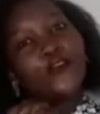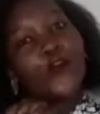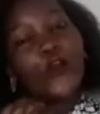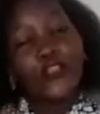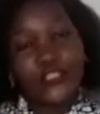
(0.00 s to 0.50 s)

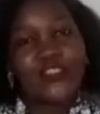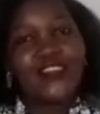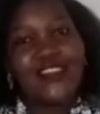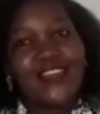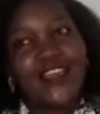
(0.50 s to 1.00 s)
on
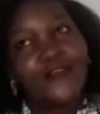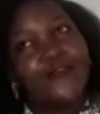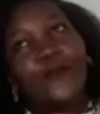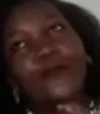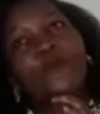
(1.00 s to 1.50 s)
Tuesday
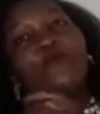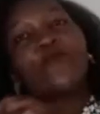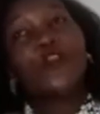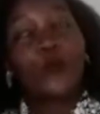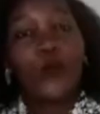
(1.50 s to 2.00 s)
for
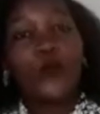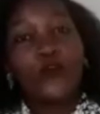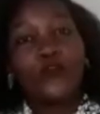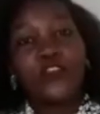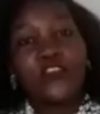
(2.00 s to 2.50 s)
more
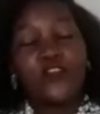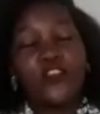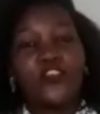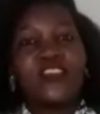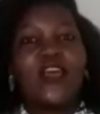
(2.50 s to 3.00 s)
of these
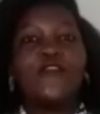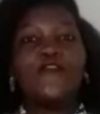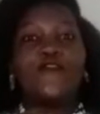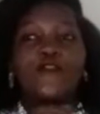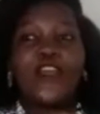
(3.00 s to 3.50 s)
videos, and
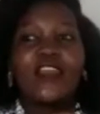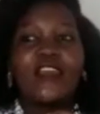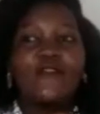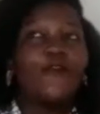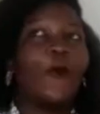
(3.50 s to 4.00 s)
on
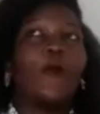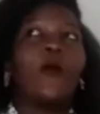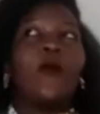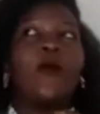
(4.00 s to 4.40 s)
Friday for